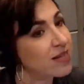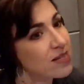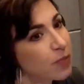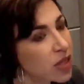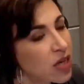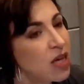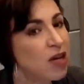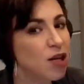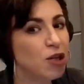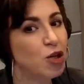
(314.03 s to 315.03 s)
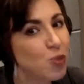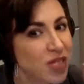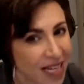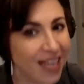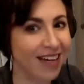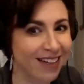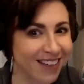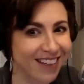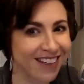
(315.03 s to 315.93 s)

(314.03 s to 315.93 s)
And I said, but you did.